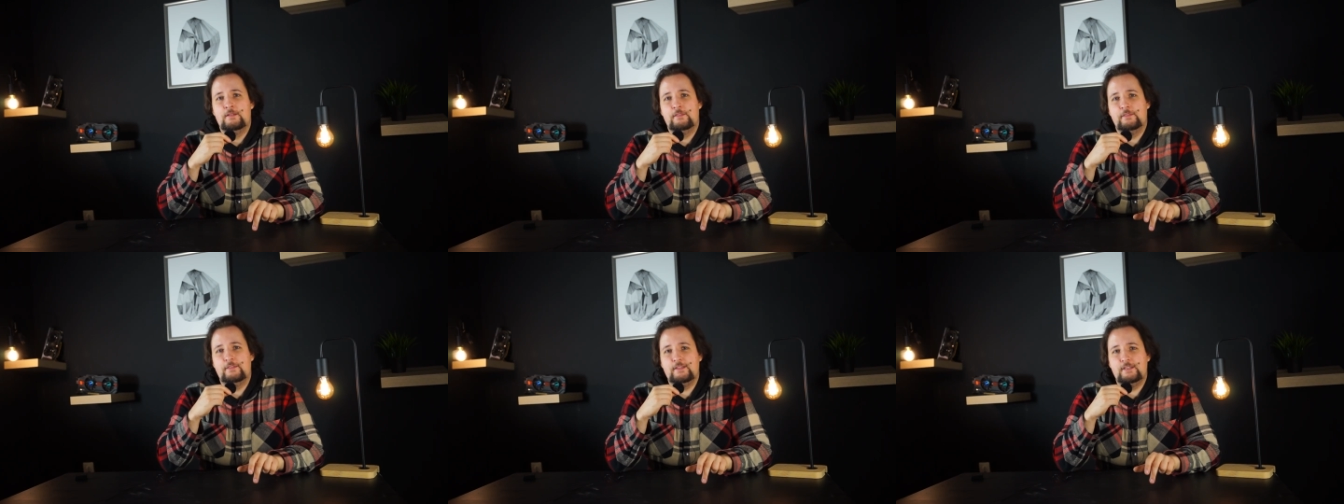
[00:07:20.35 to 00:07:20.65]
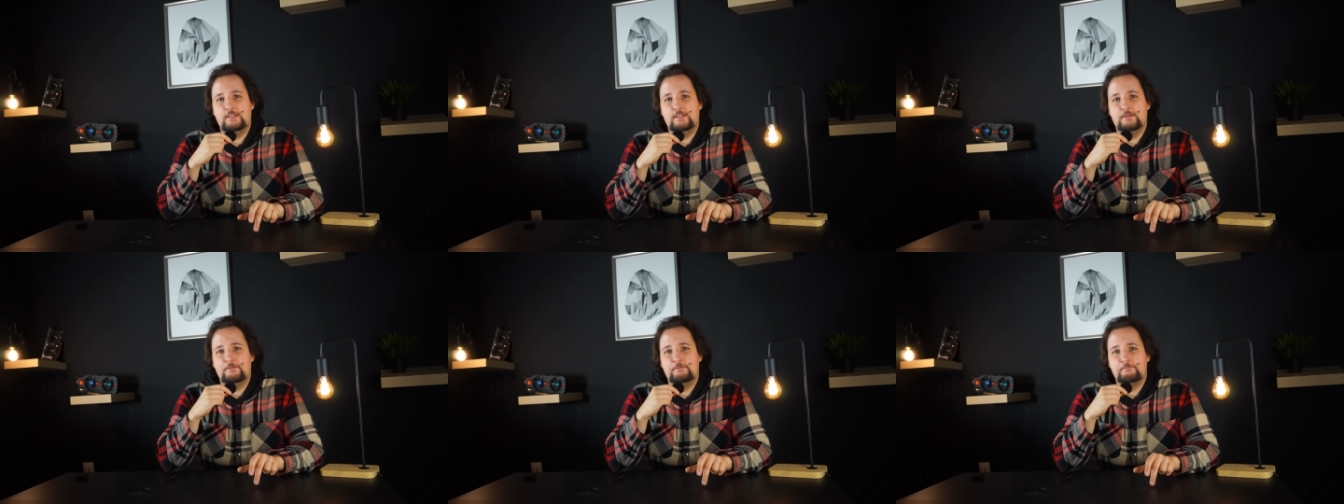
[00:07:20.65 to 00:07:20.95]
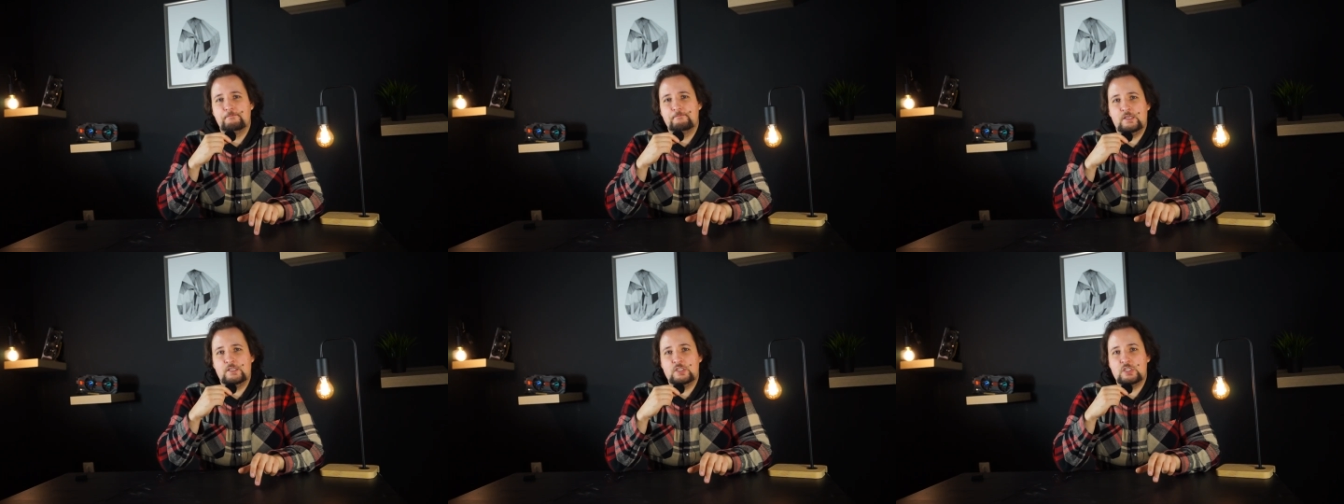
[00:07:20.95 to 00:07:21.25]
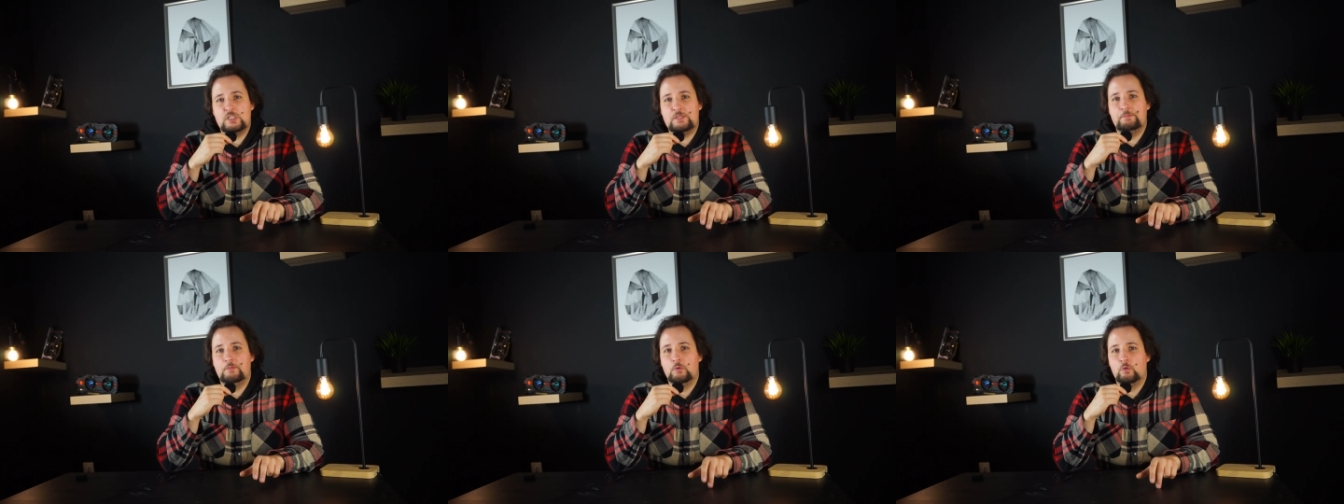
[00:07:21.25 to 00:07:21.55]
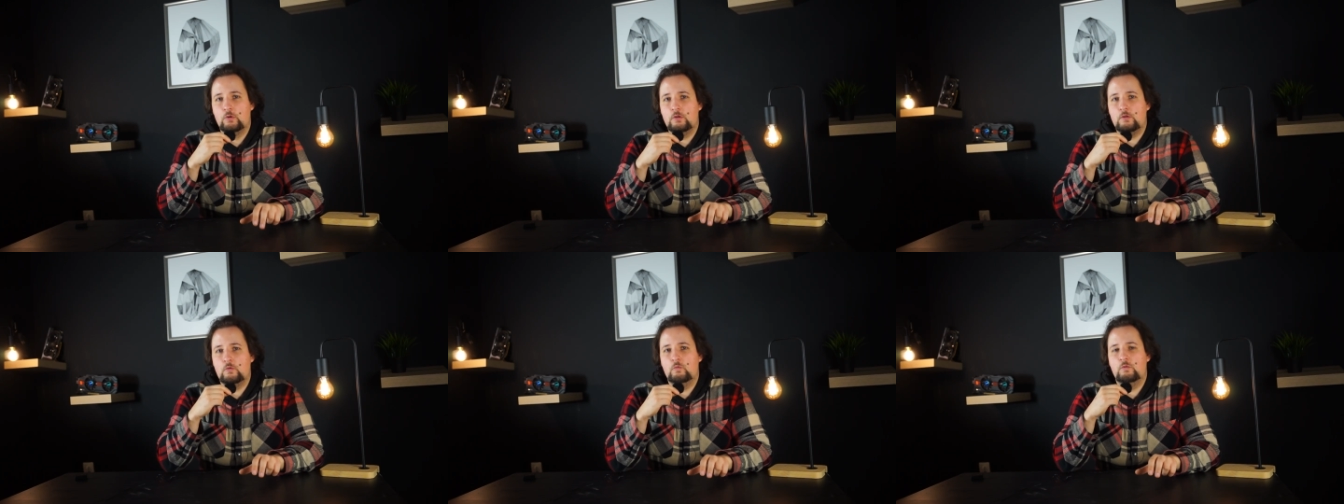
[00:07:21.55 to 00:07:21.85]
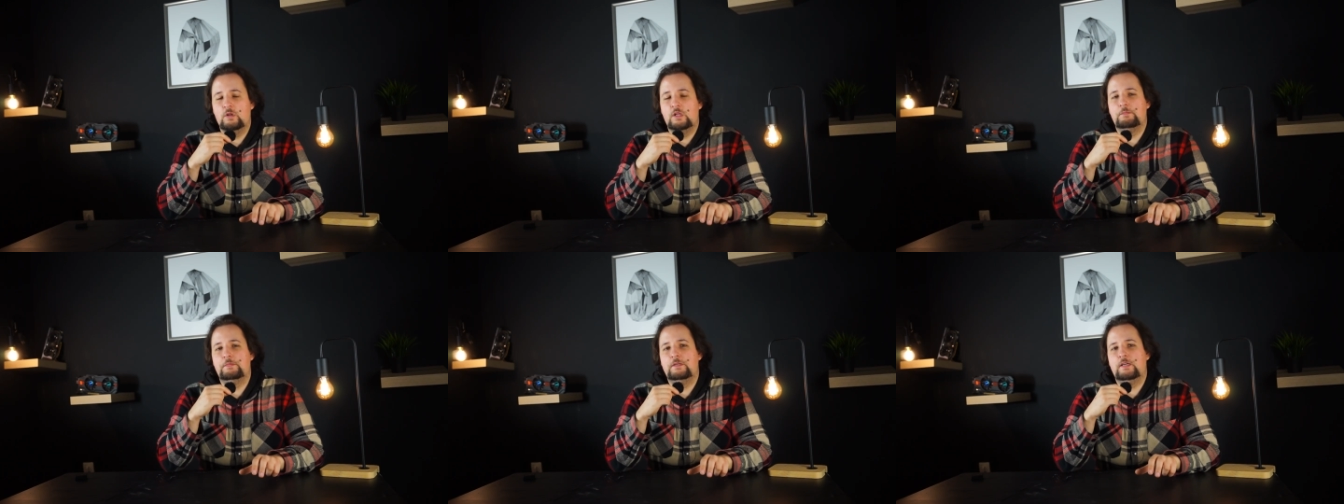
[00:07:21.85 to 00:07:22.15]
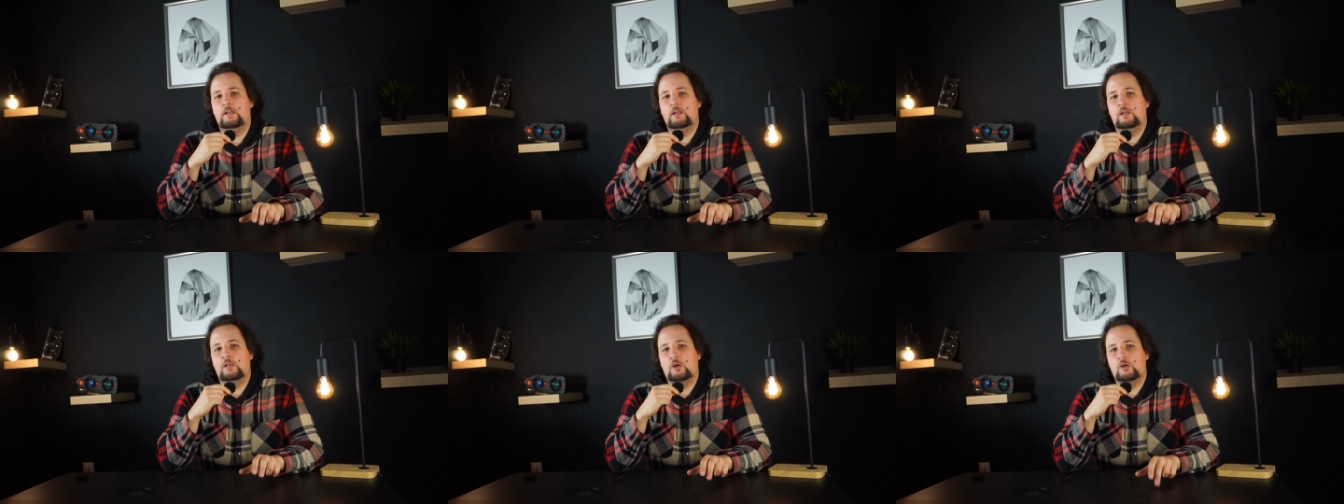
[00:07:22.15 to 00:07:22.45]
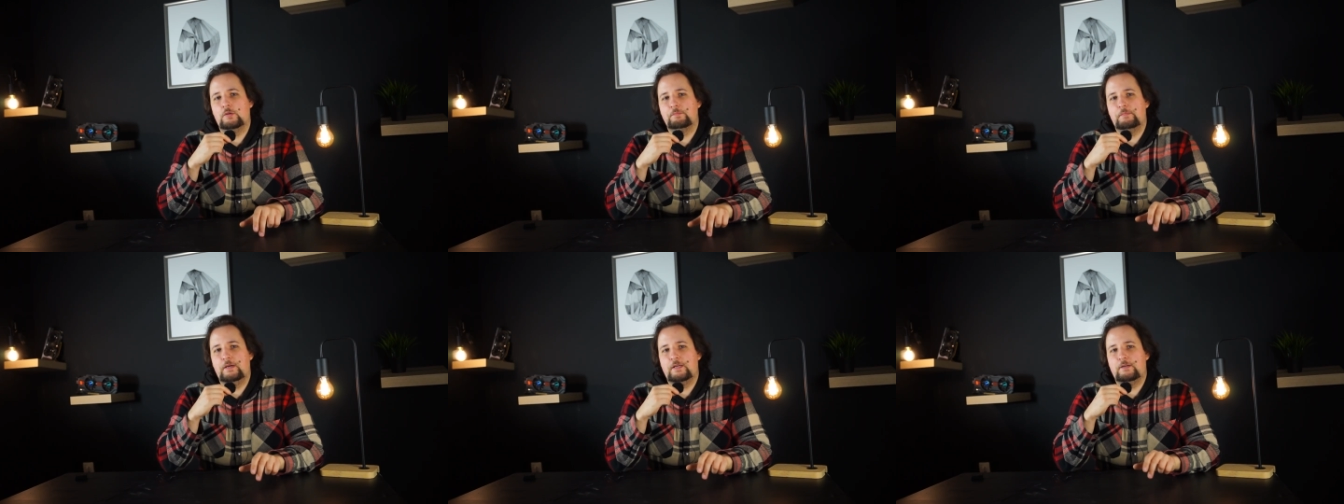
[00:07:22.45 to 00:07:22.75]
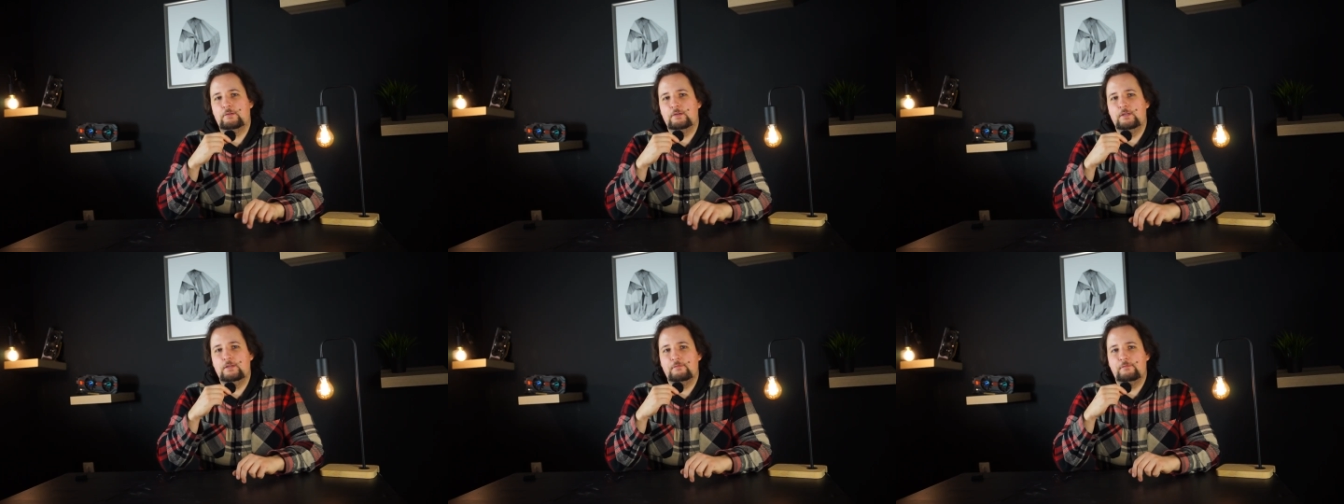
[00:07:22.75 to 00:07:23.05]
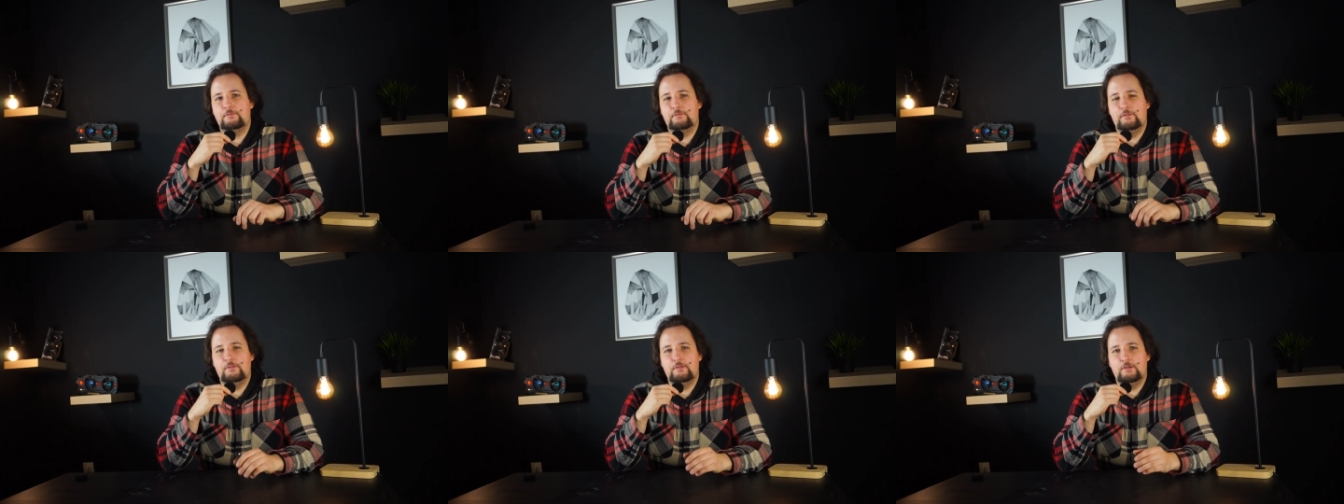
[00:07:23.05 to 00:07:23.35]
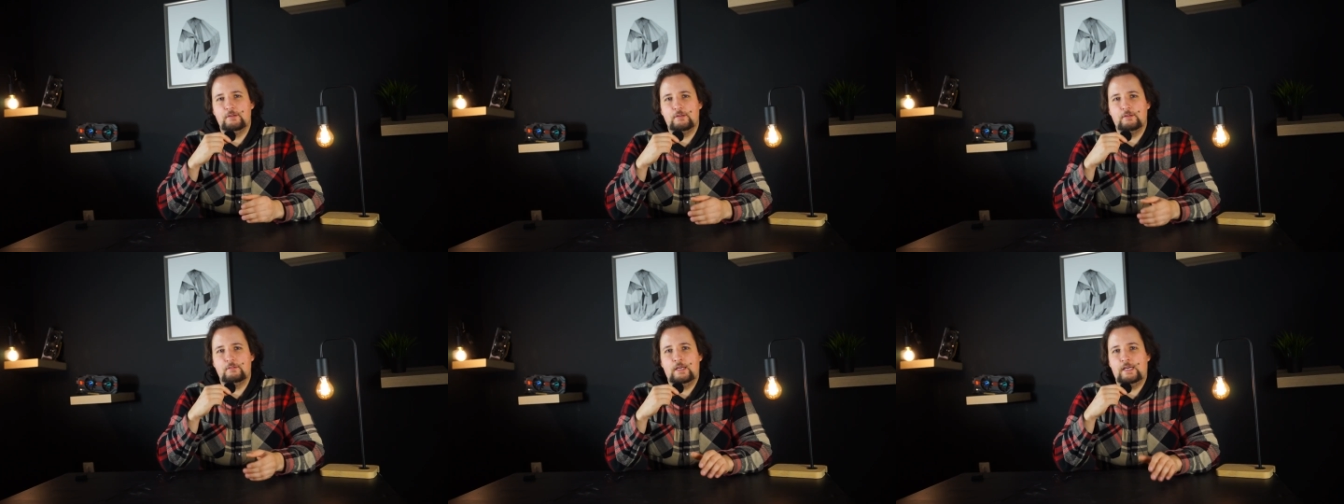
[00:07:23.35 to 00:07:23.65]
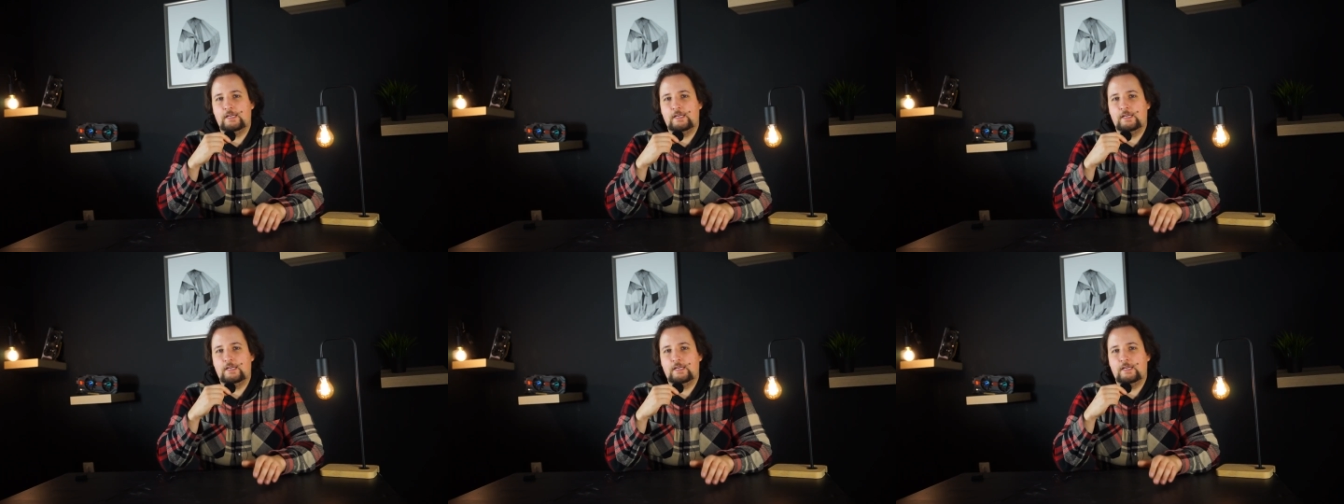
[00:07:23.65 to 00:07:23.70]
the spool will be a lot better if the